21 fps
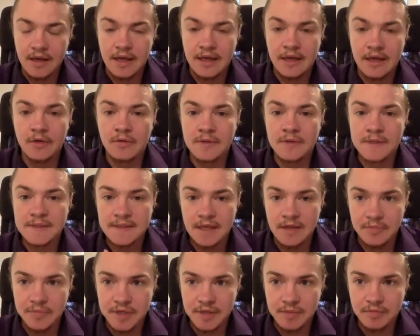And I always
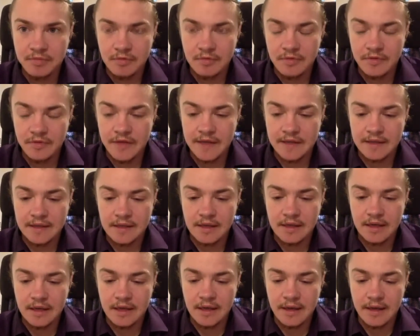tell people that
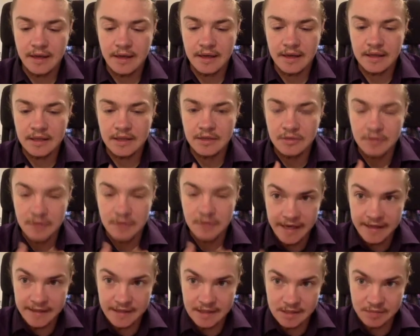you
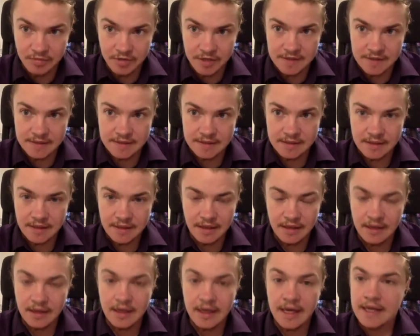can express
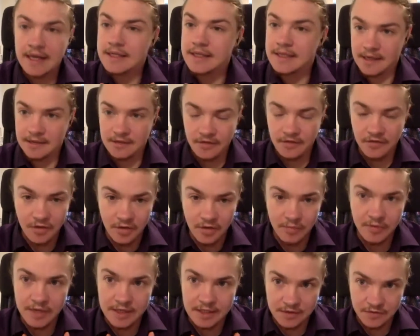any kind of
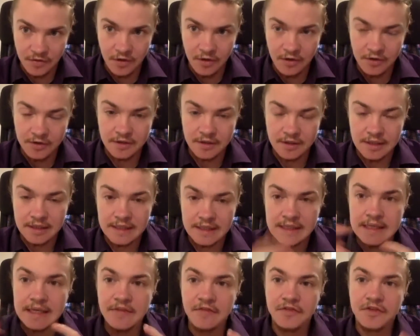complex thought
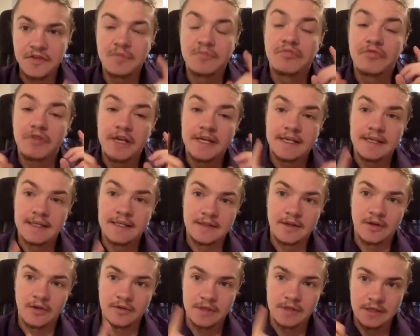if you break it
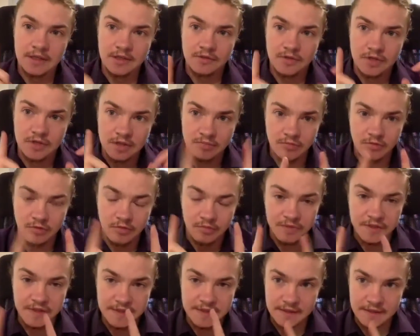down into small
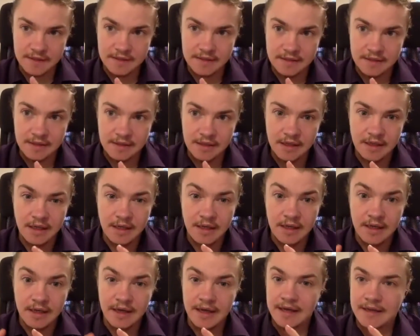pieces.
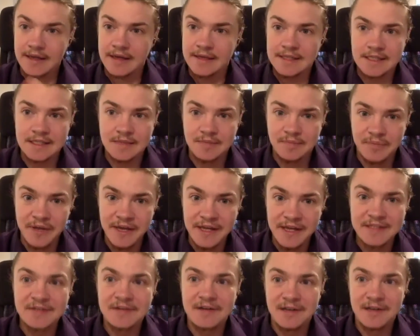Exactly. And I
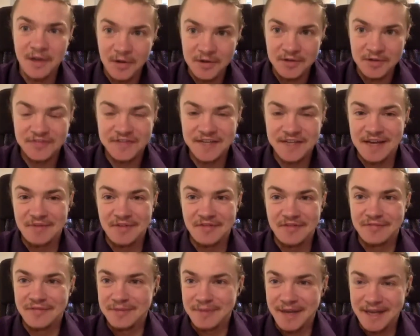spend a lot of time
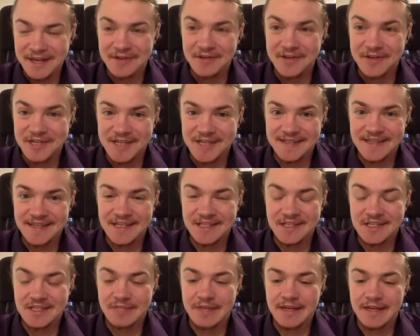in my coaching
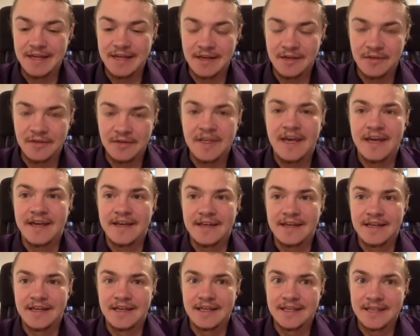sessions being like,
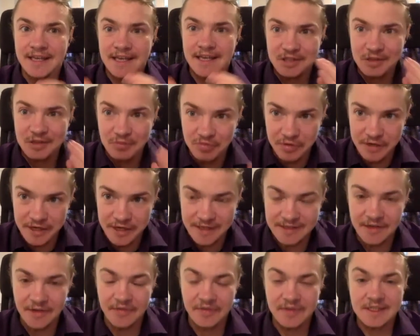okay, can you
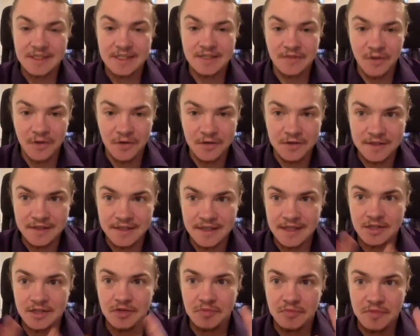break down this thought?
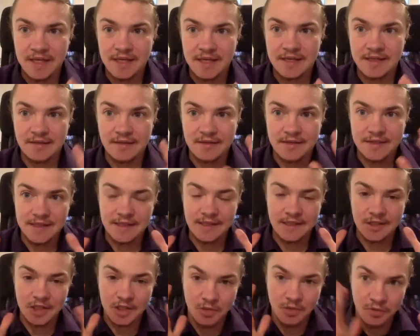Can you make the
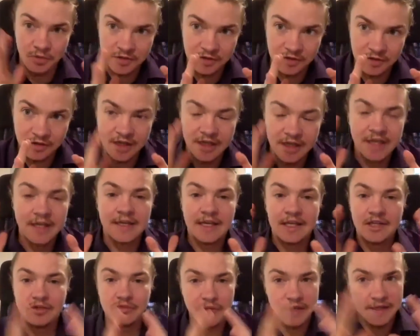sentence shorter?
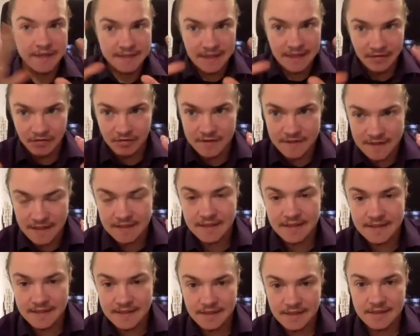Can you make several
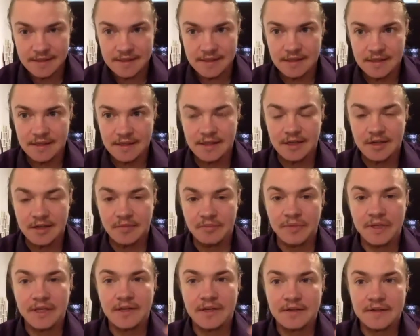sentences?
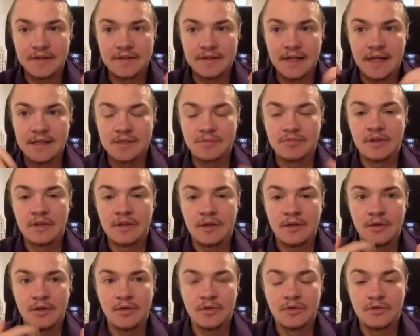Because that will
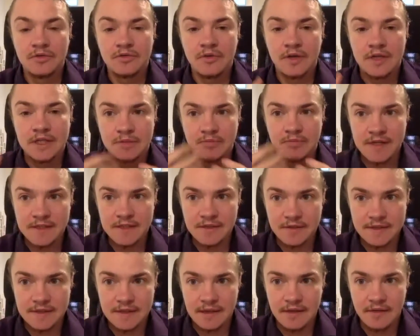allow you to express
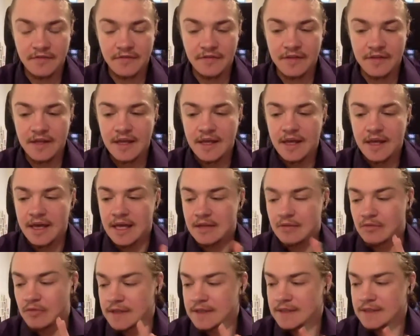yourself.
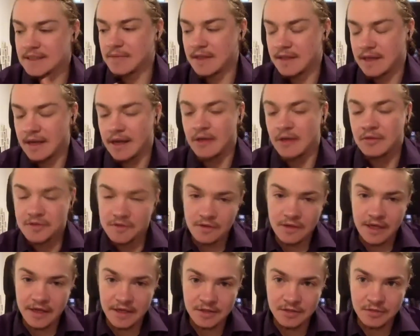And one tip that I also
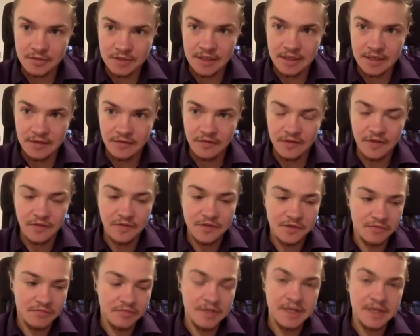like to give, if
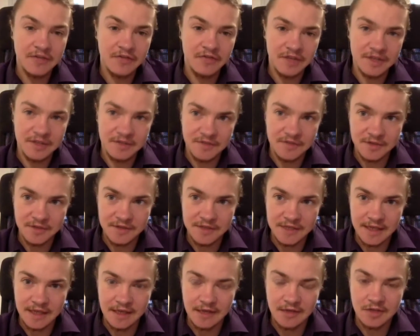you're really afraid of
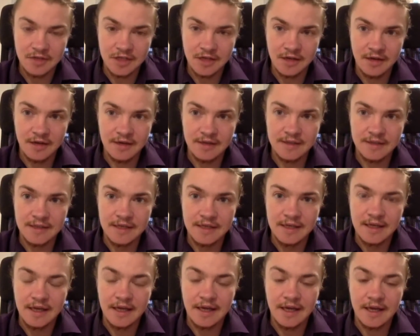sounding like a child,
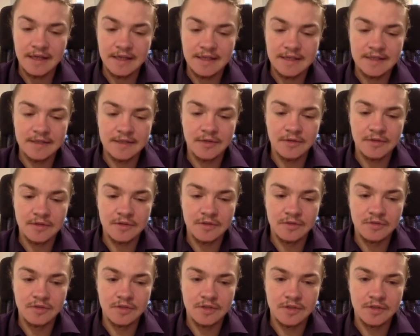is not
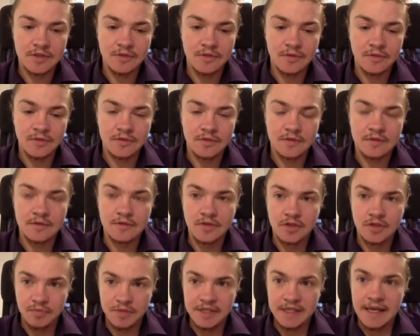to sound,
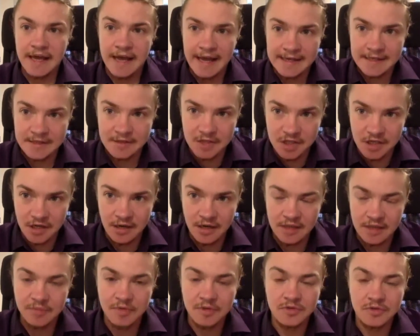to speak as a
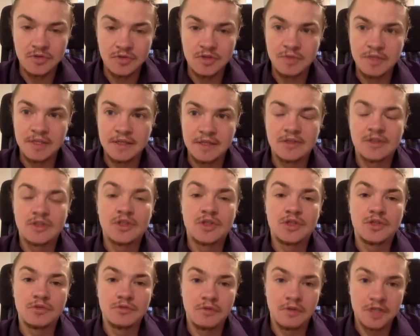child, but to speak
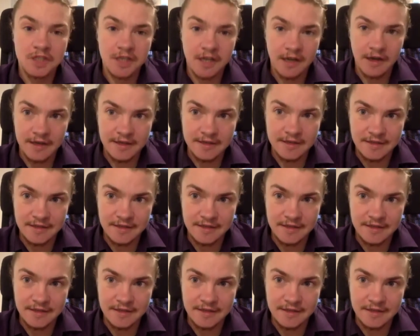to a child.